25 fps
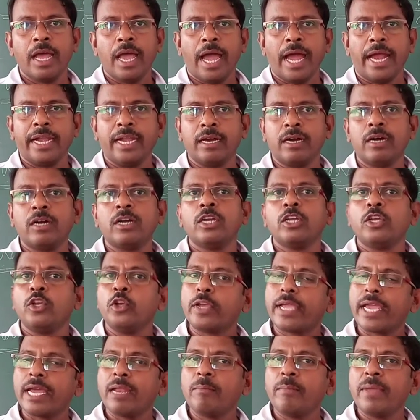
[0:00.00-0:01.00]
and
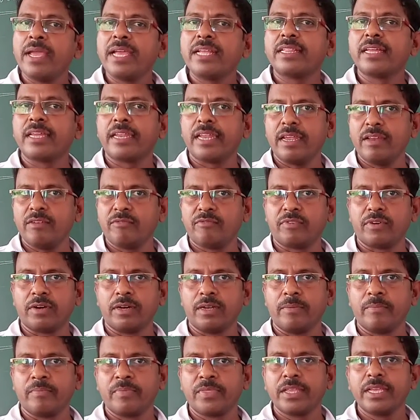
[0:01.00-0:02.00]
you can make the
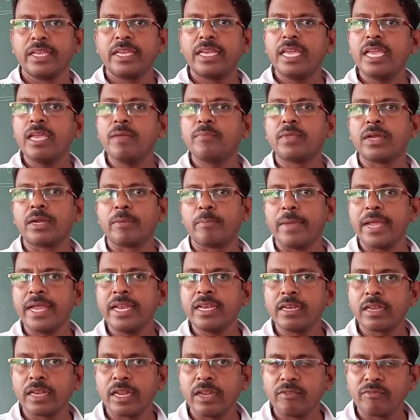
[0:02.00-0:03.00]
rainfall. Keep that
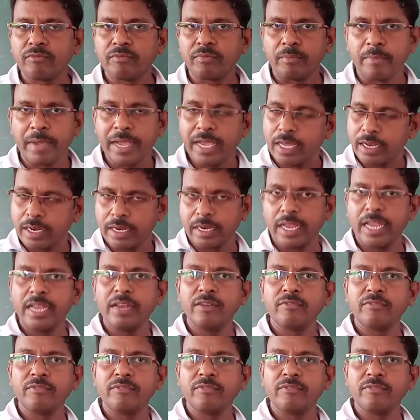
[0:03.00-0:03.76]
rain gauge, make